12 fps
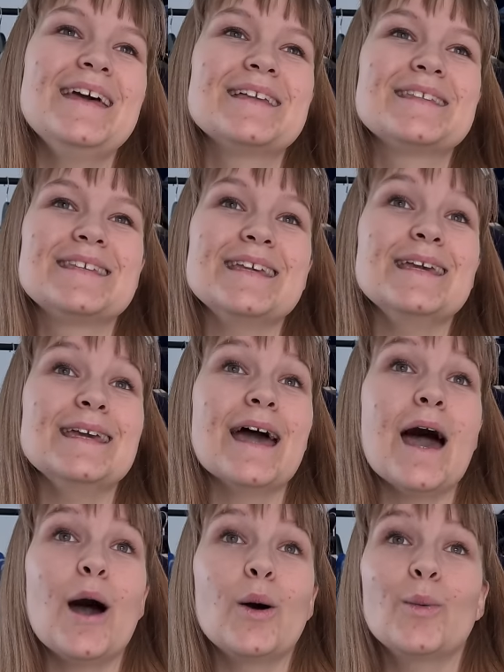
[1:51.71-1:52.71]
see
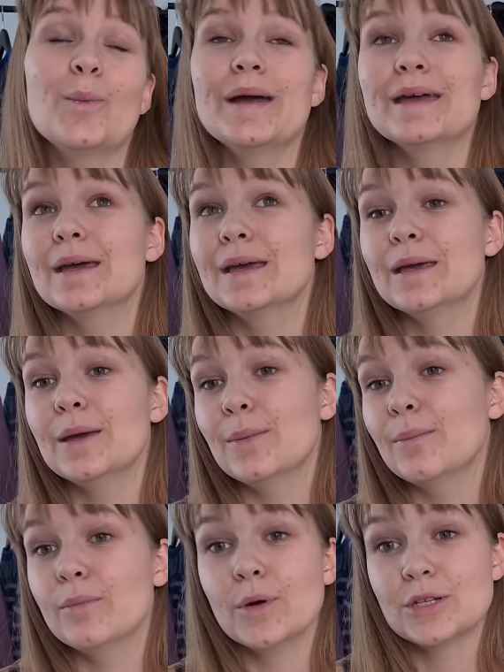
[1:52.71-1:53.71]
how
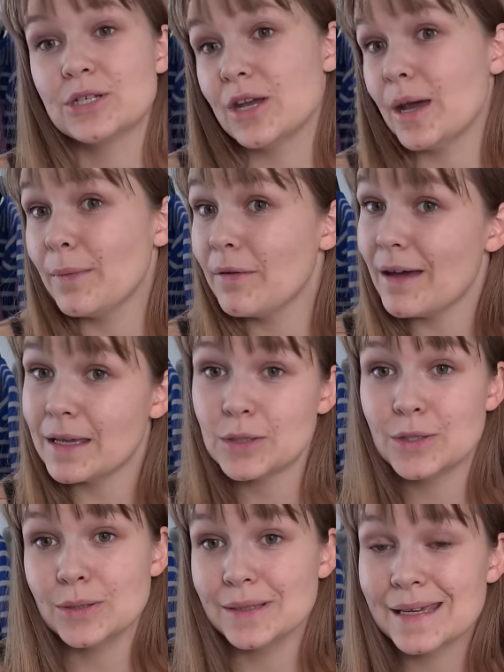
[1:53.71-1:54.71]
much time I've had
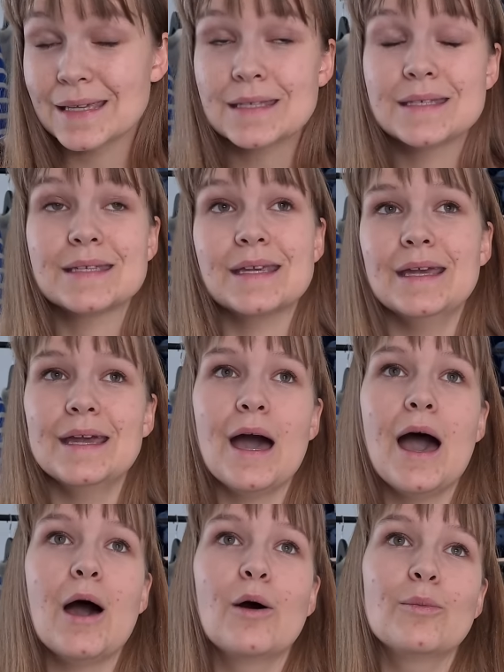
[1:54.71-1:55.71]
to knit, see
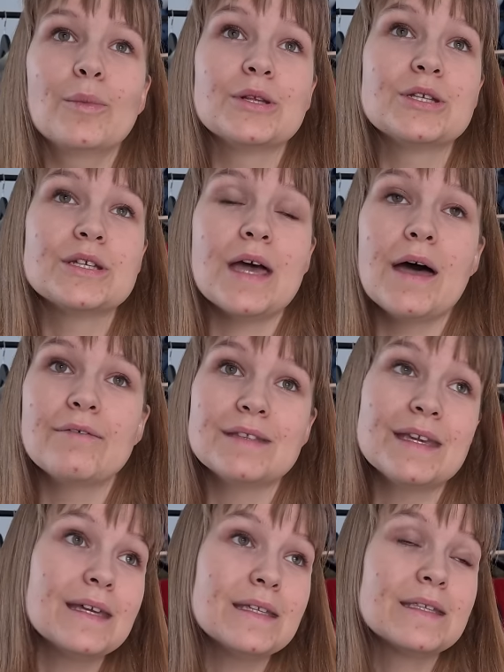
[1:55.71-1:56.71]
how much I've
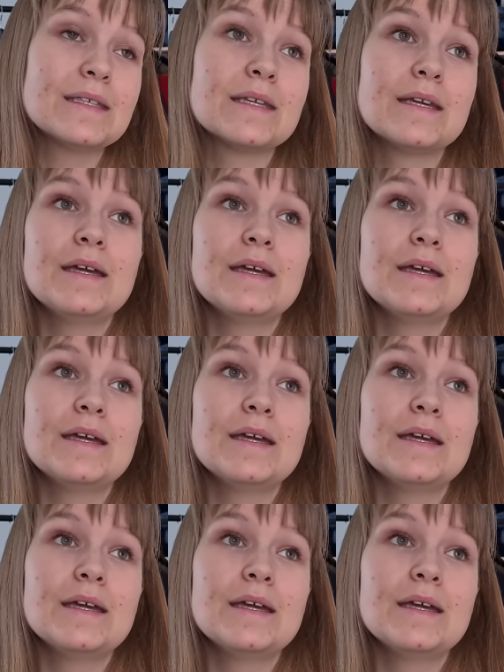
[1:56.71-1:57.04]
knit,